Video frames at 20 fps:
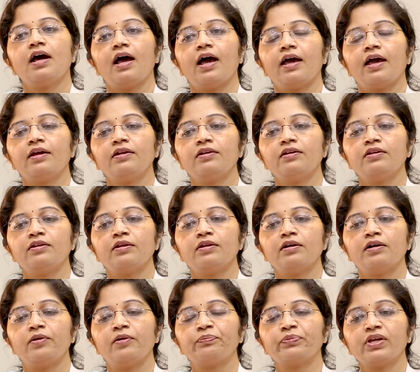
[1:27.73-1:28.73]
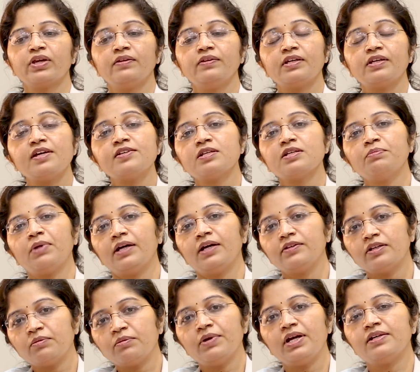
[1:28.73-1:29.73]
And there are some
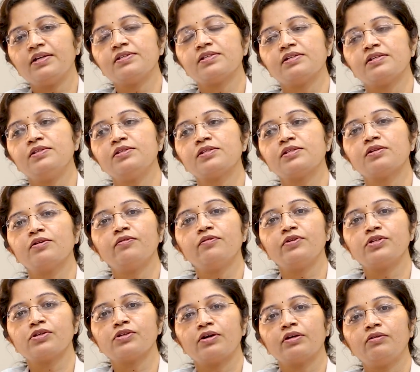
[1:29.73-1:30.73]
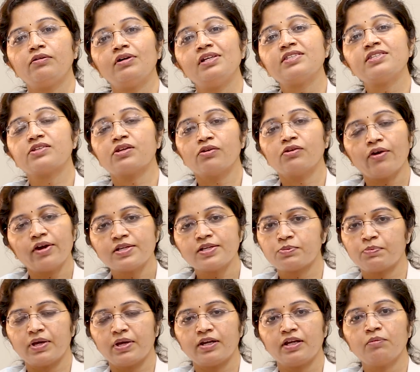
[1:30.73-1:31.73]
other medicines which are called
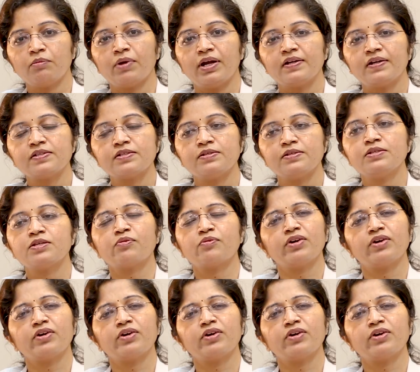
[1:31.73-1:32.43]
steroid-sparing medicines.